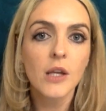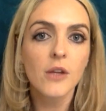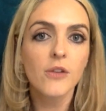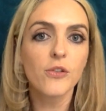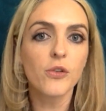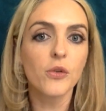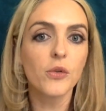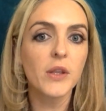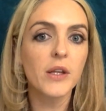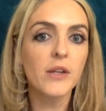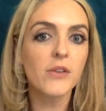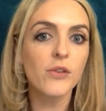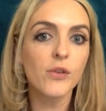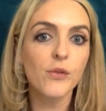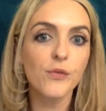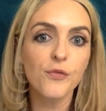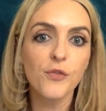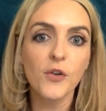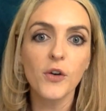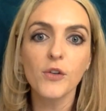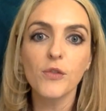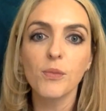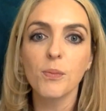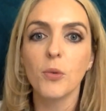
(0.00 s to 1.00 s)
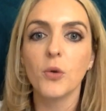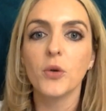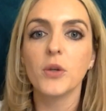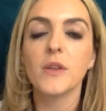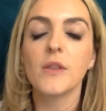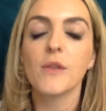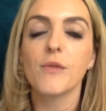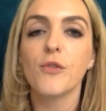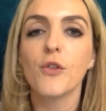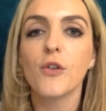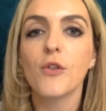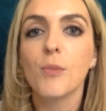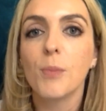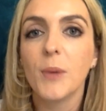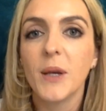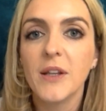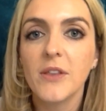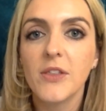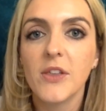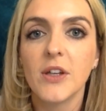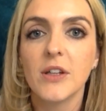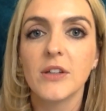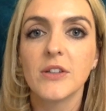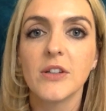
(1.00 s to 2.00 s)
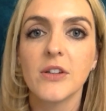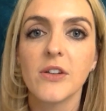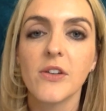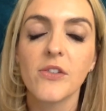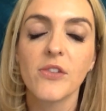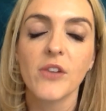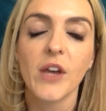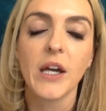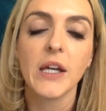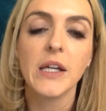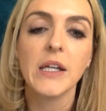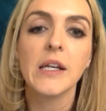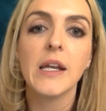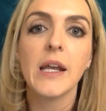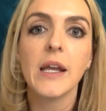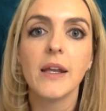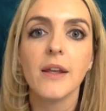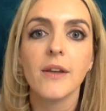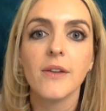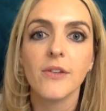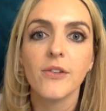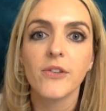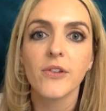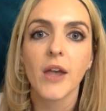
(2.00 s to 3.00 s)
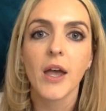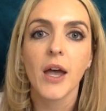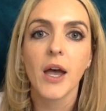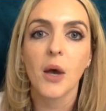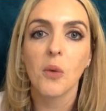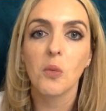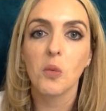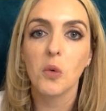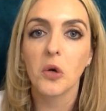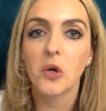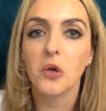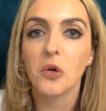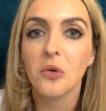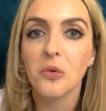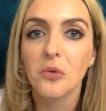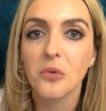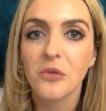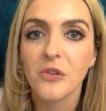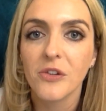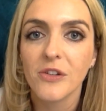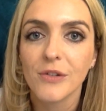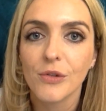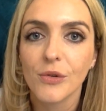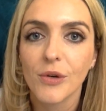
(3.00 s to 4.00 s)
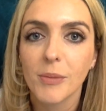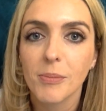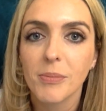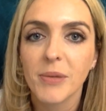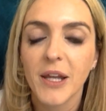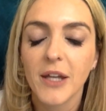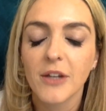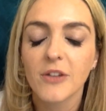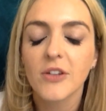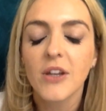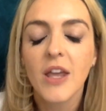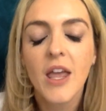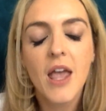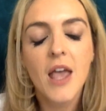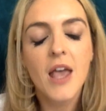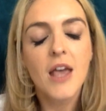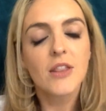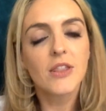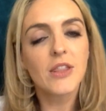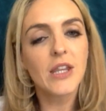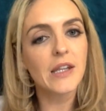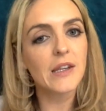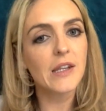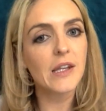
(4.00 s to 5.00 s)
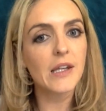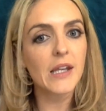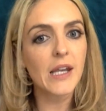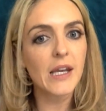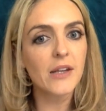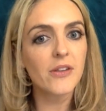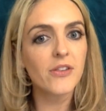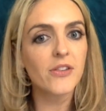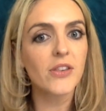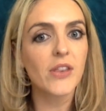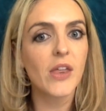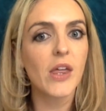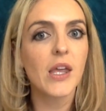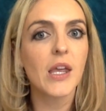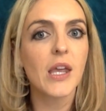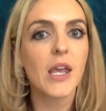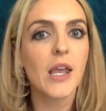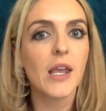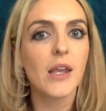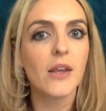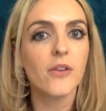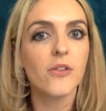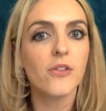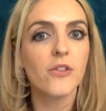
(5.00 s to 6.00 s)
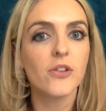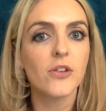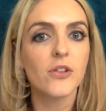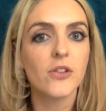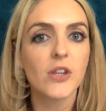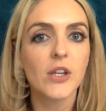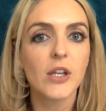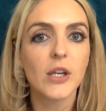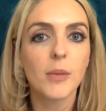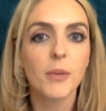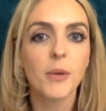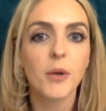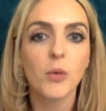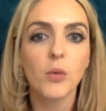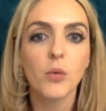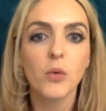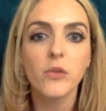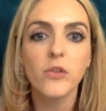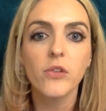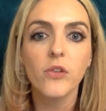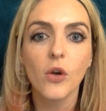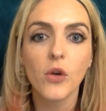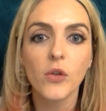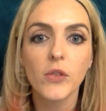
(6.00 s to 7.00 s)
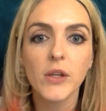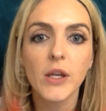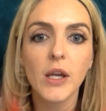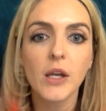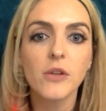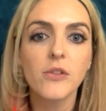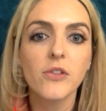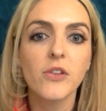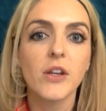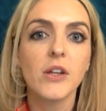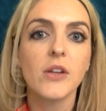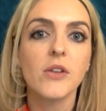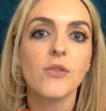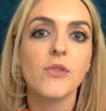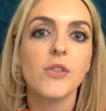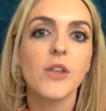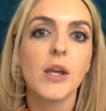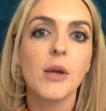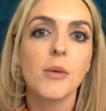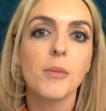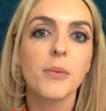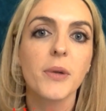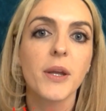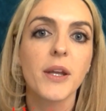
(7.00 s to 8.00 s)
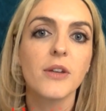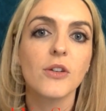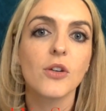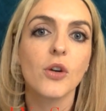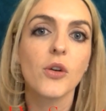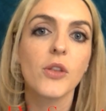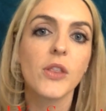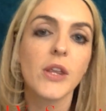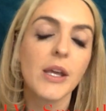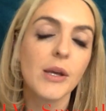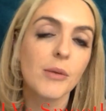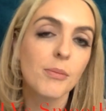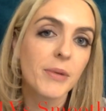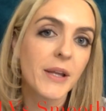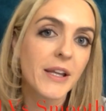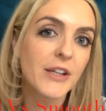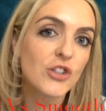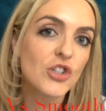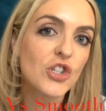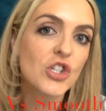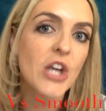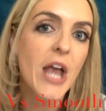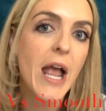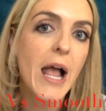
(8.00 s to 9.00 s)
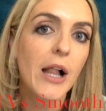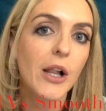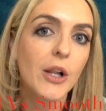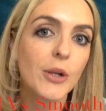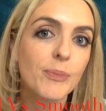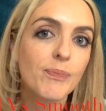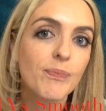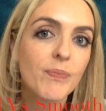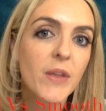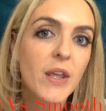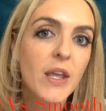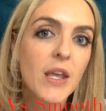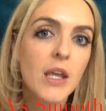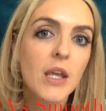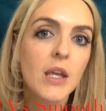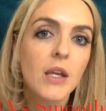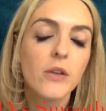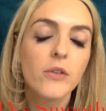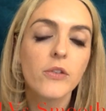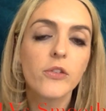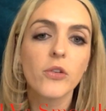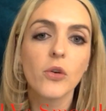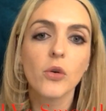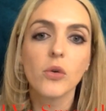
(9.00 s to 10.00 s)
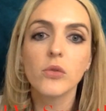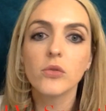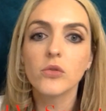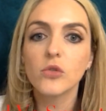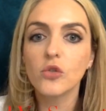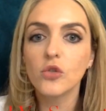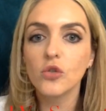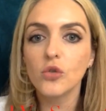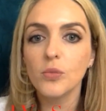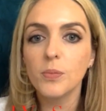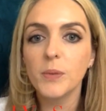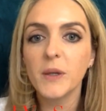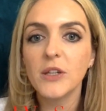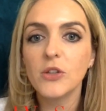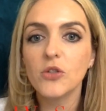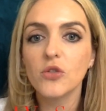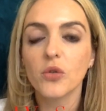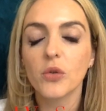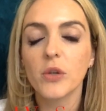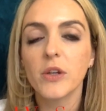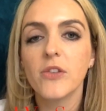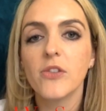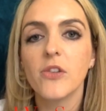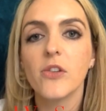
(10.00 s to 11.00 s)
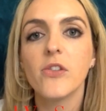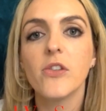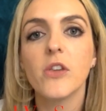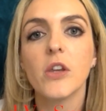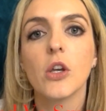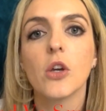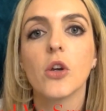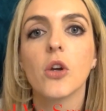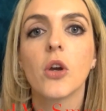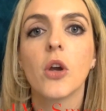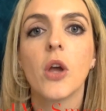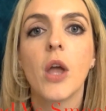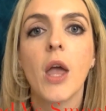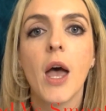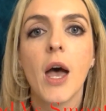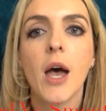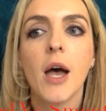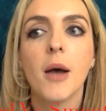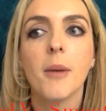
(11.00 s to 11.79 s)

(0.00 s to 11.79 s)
So that's the first point. The first big thing to decide is what goes in your implant. Then the next thing is to think about what's on the outside of the implant, or the implant shell. So two big choices here.